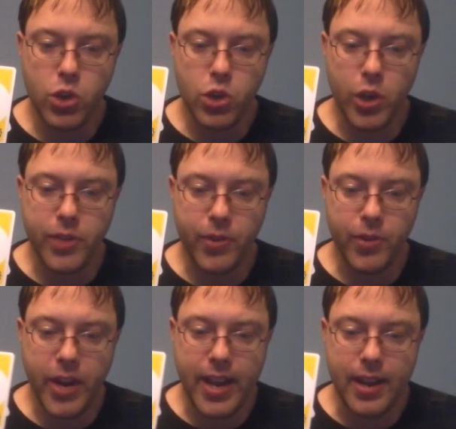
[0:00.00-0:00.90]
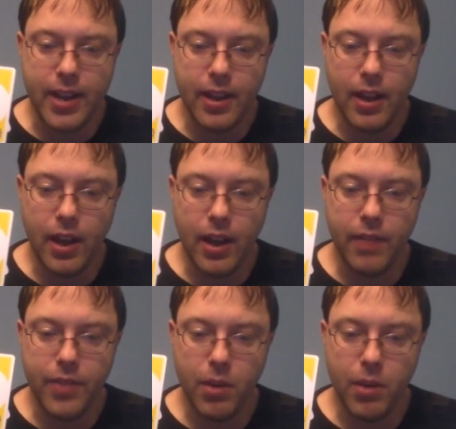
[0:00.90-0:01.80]
choice 3
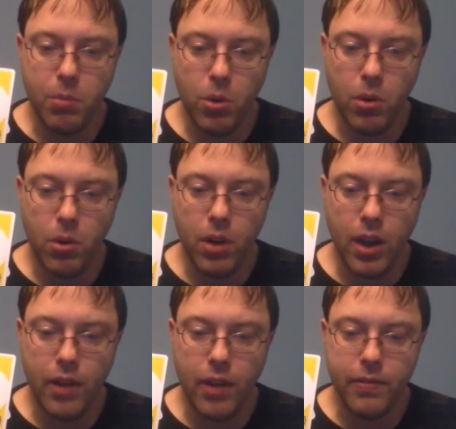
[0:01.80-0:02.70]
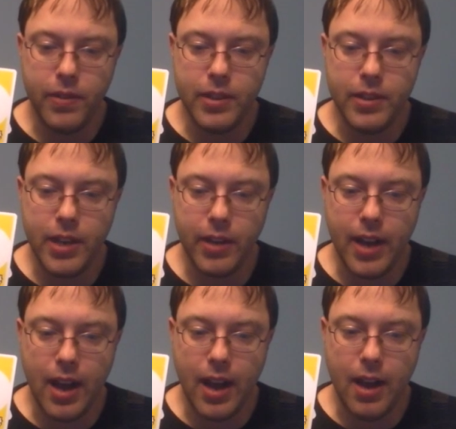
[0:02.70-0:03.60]
of the rule of dealing
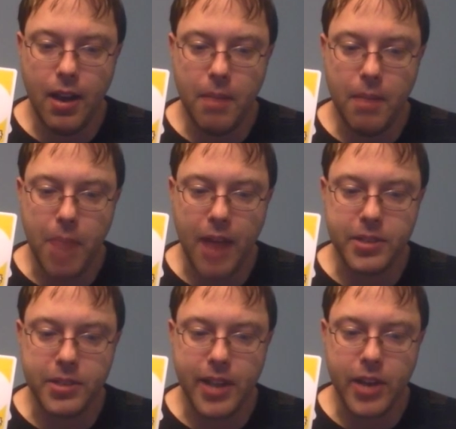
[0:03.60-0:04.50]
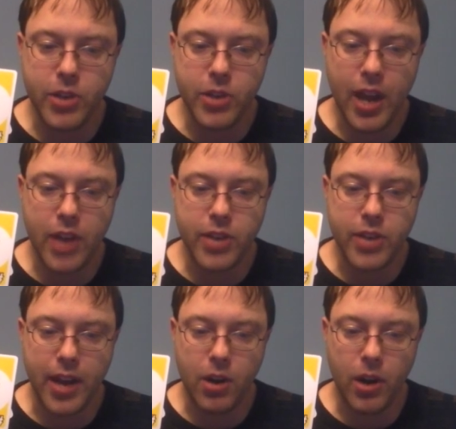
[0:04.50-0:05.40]
a pound slash
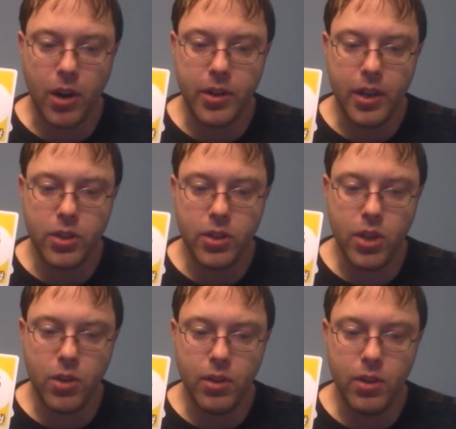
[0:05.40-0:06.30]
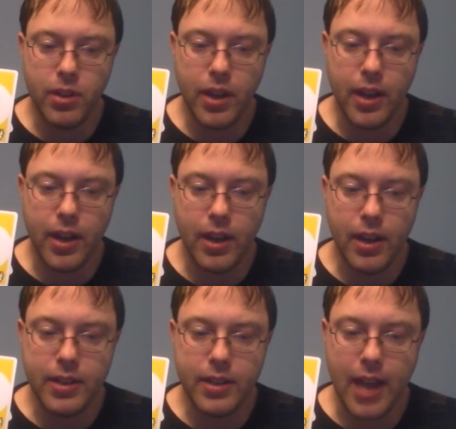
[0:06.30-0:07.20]
hashtag card to the
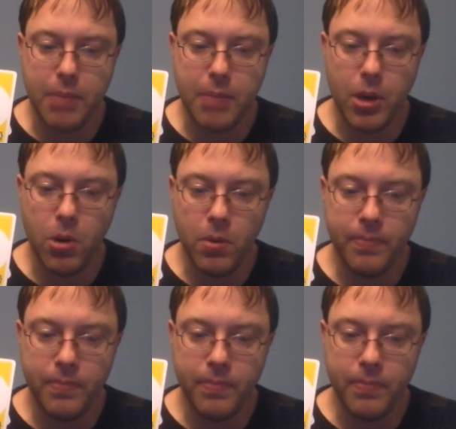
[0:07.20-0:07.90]
tableau